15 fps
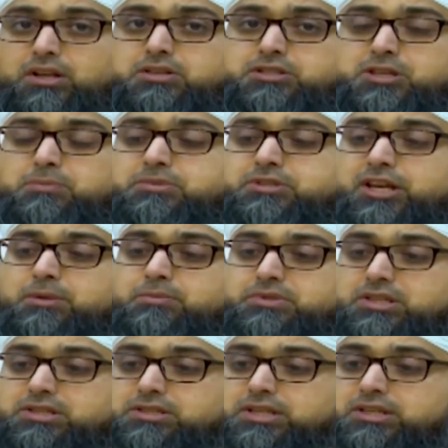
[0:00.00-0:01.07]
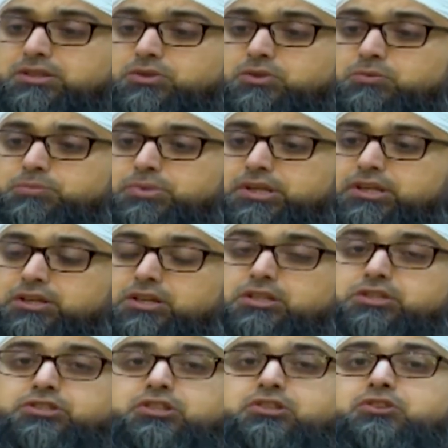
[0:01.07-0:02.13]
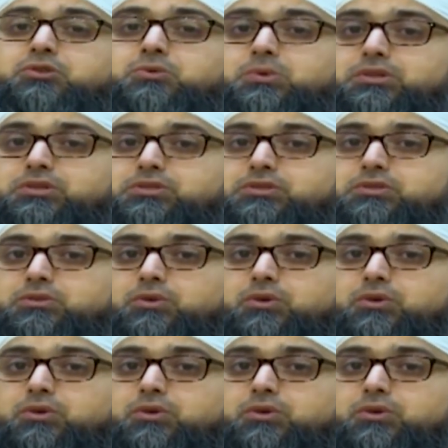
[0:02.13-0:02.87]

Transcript: Sometimes the sin could be continuous,